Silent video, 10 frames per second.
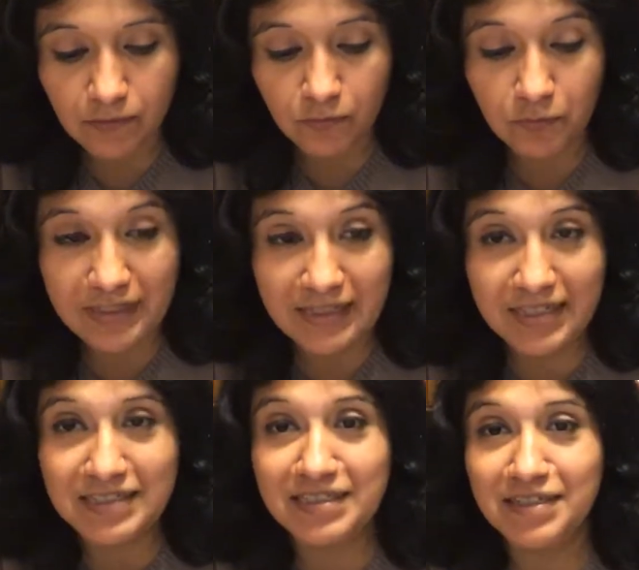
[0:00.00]

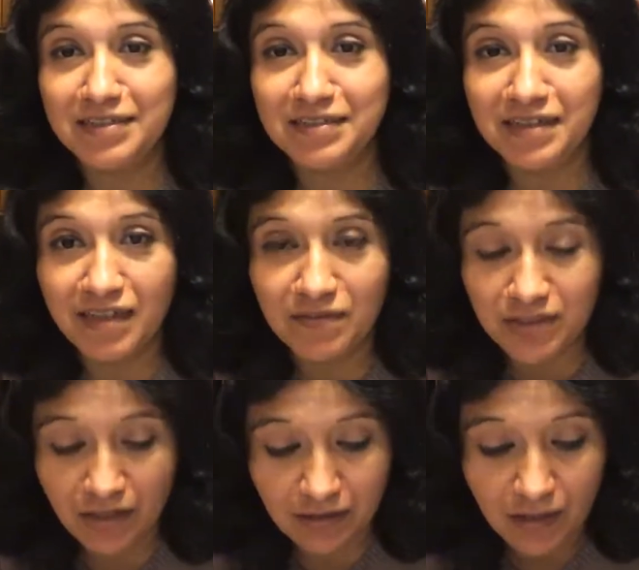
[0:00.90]
releases, can't even
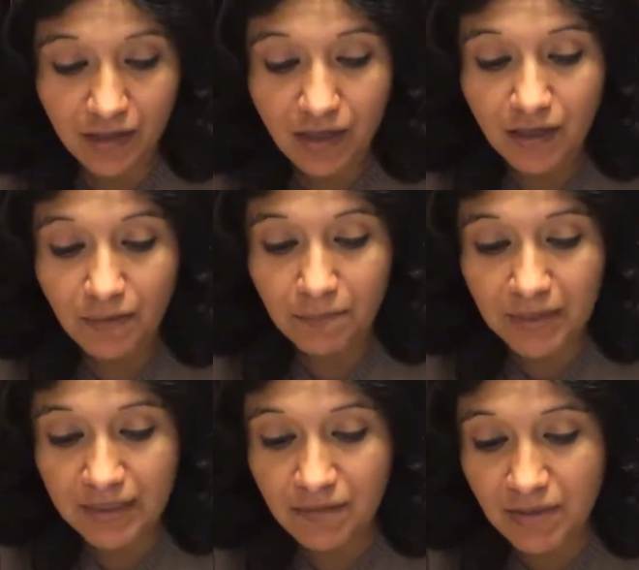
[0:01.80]
talk,
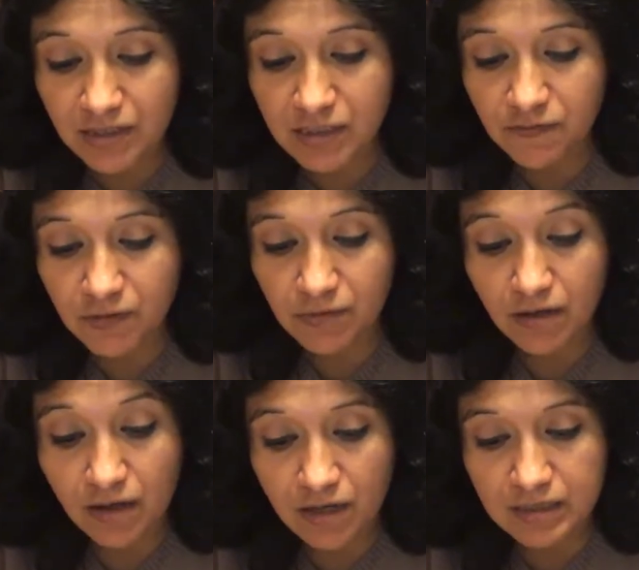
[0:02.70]
Mickey Mouse film
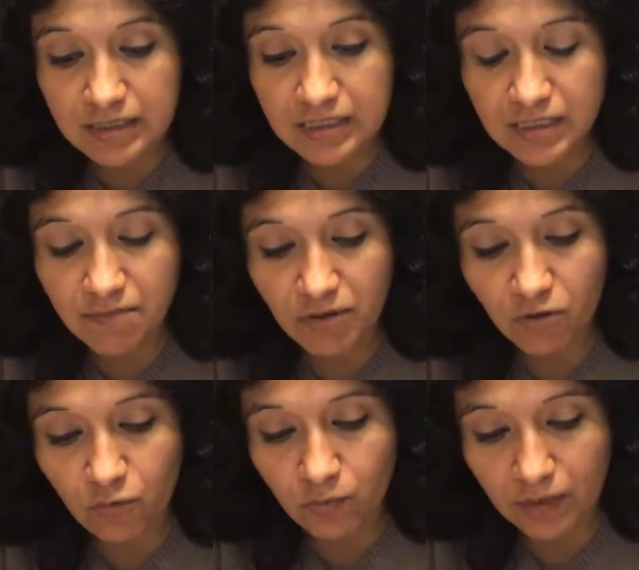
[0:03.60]
called
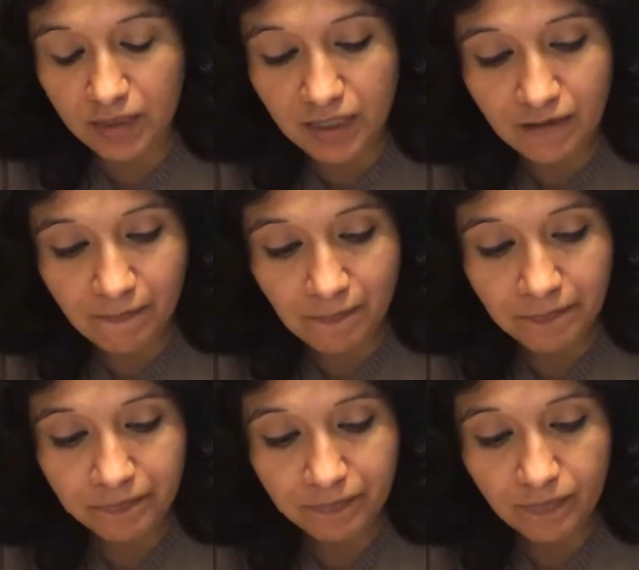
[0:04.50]
Steamboat Willie.
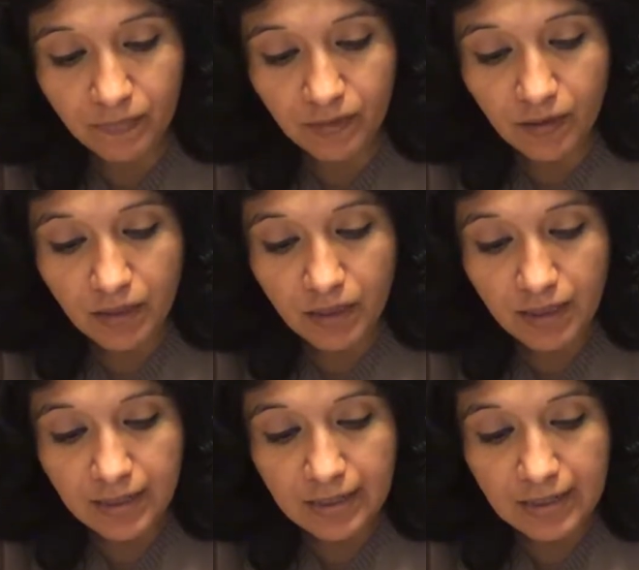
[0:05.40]

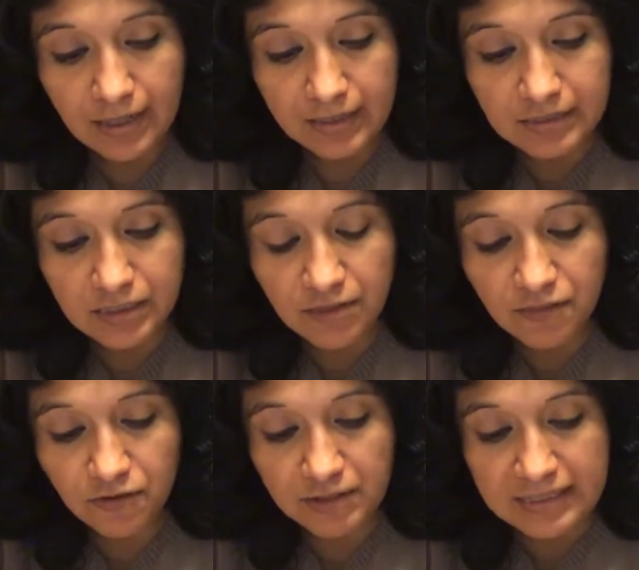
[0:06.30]

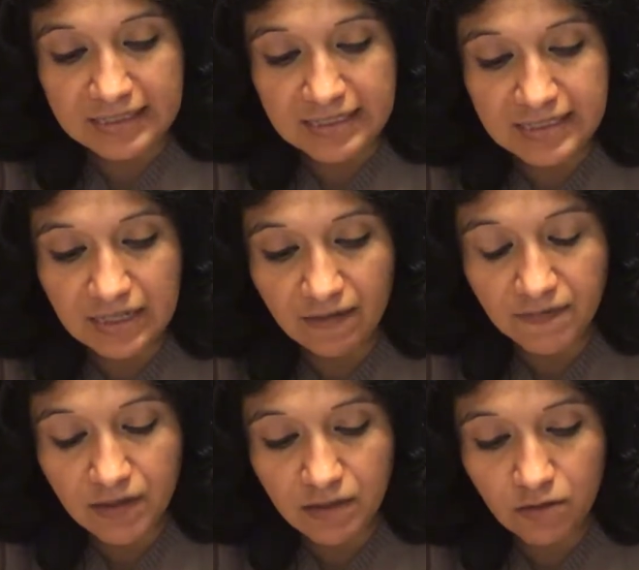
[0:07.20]

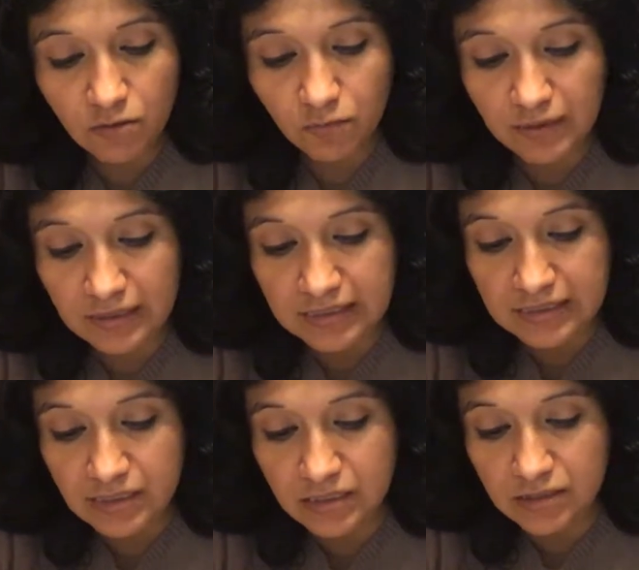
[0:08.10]
1937
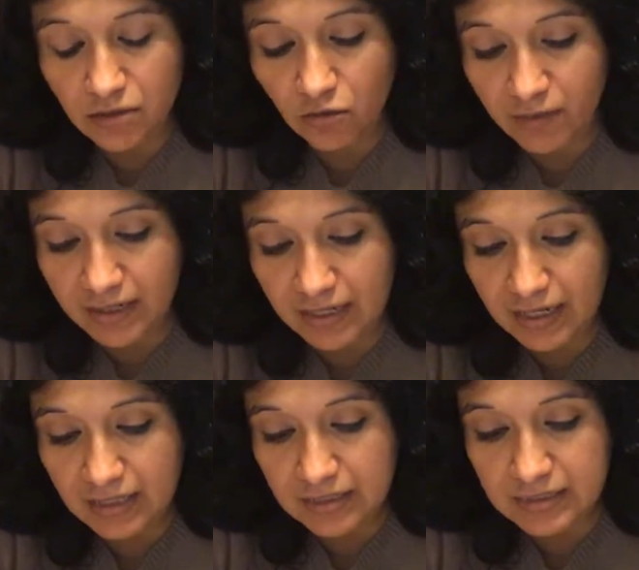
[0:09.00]
releases Snow White
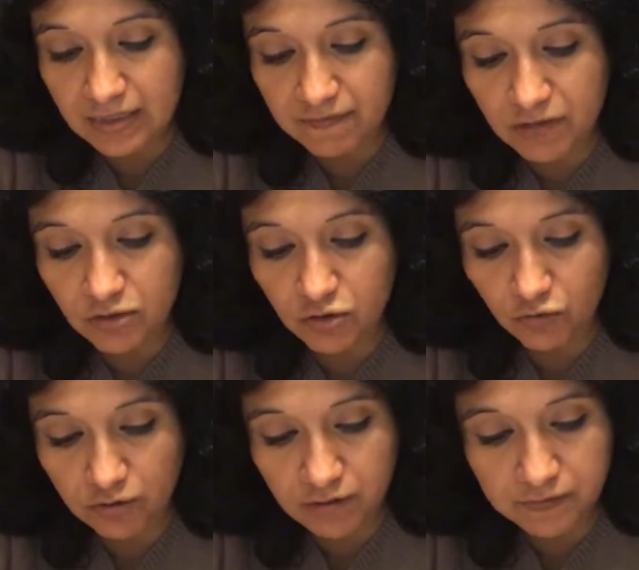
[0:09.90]
and the Seven
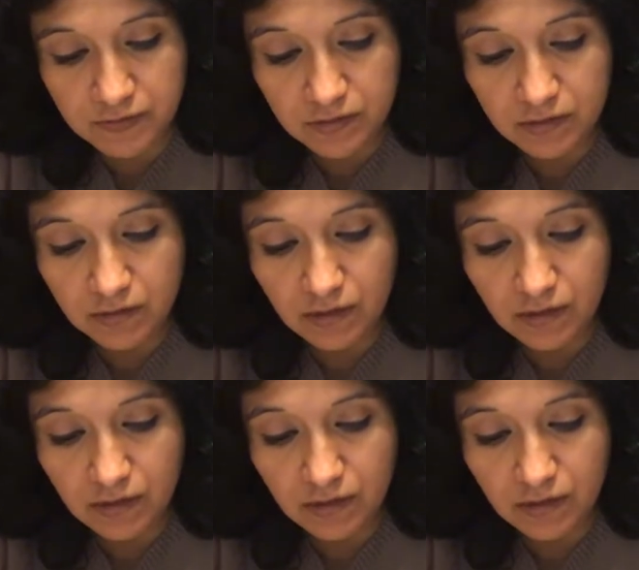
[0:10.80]
Dwarfs.